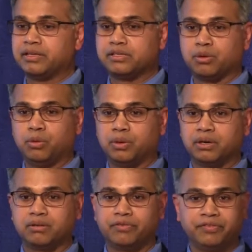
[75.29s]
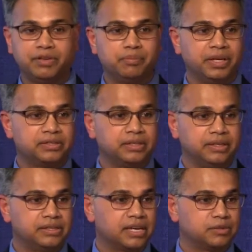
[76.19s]
It's over 50 big
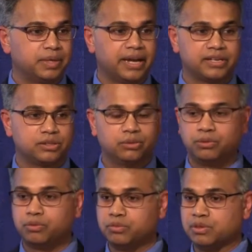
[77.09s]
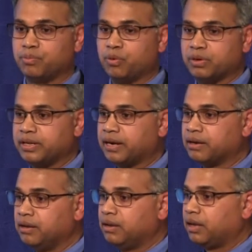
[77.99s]
cities has been asked to support that.
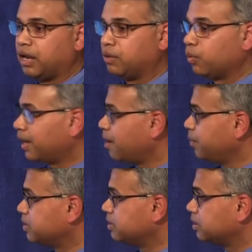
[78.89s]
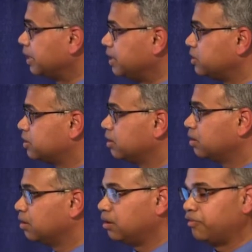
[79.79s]
And what happens is each
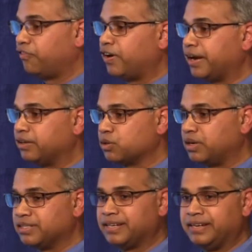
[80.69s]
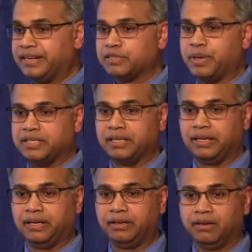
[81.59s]
uh, fine. So consent decree is
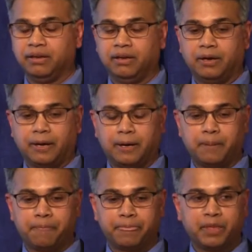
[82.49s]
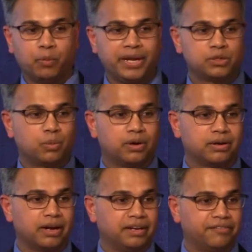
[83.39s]
basically uh, the
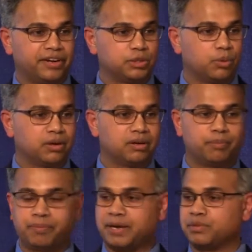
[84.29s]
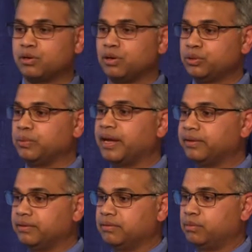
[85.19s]
wastewater and the freshwater pipes are all
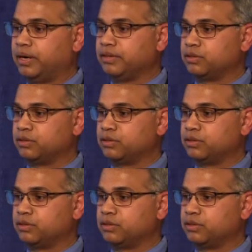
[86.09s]
together, right?